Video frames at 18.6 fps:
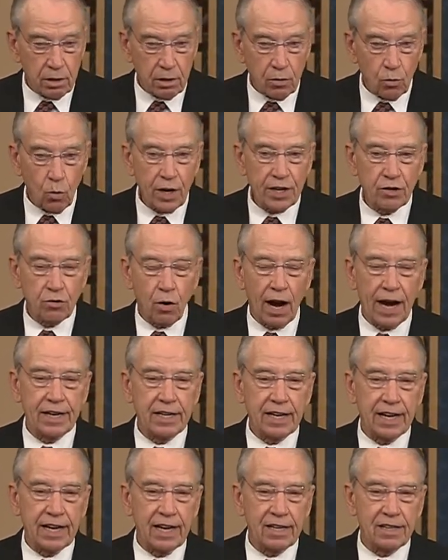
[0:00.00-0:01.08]
We tried
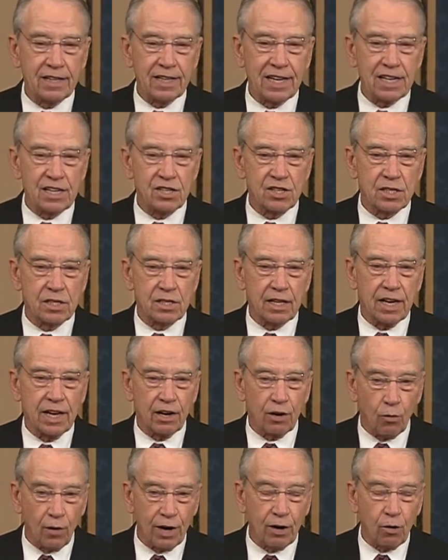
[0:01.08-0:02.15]
to get this in
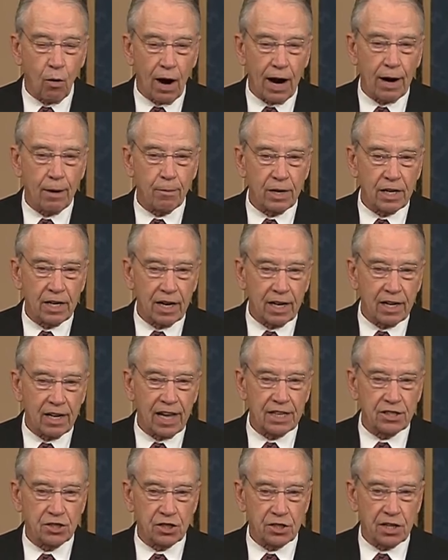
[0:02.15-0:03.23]
a requirement in
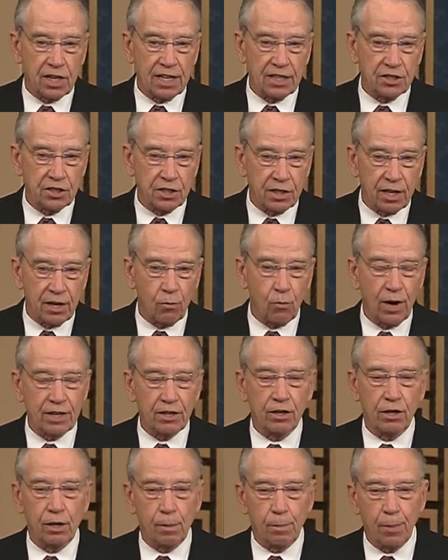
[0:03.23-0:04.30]
legislation that went
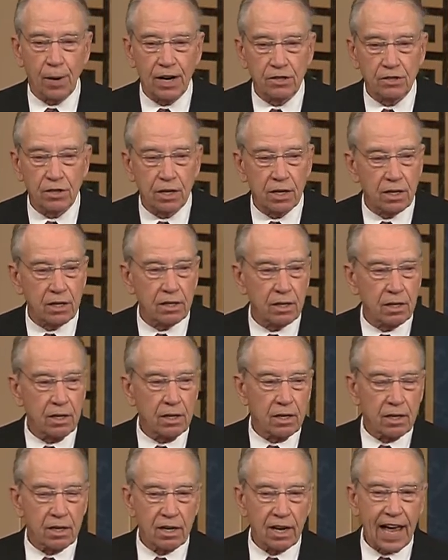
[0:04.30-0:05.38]
to the President
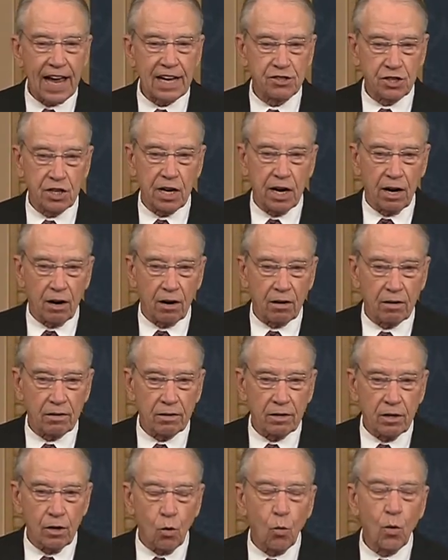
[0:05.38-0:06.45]
last year.
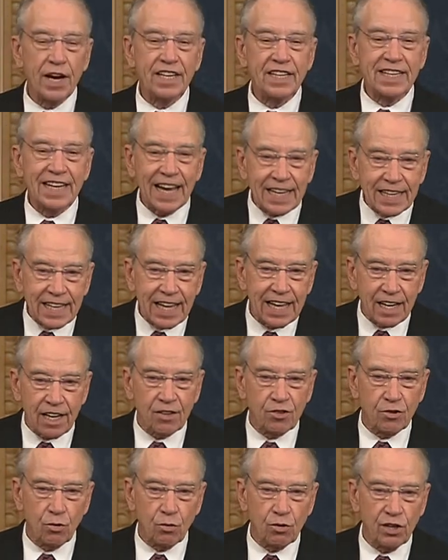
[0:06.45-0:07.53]
We did get
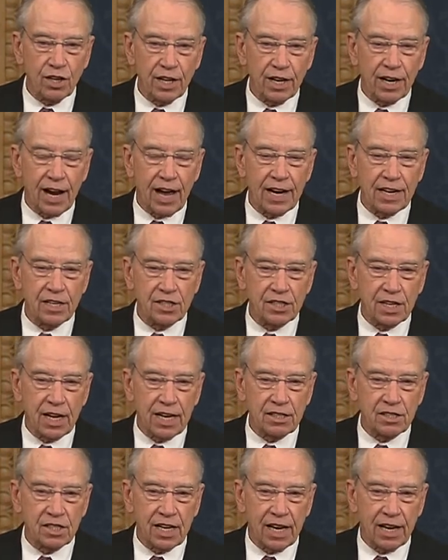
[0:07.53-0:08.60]
it through the United
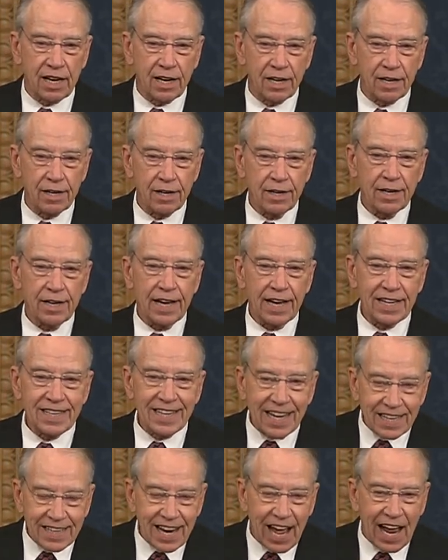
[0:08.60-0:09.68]
States Senate. It
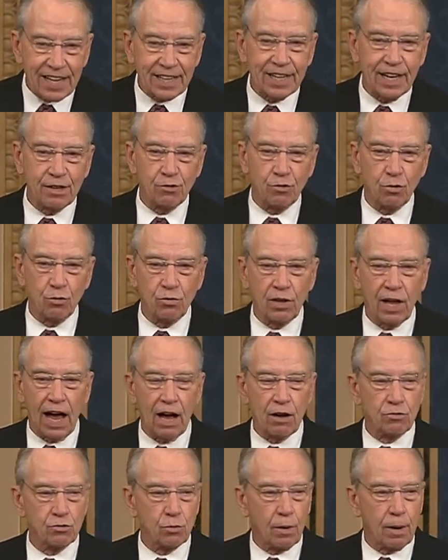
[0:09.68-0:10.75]
did not get through the
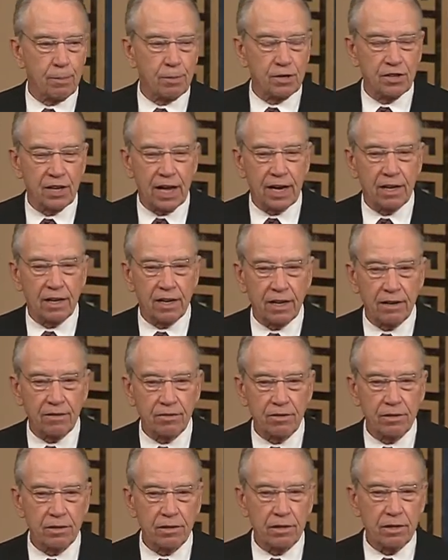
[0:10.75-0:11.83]
House of Representatives.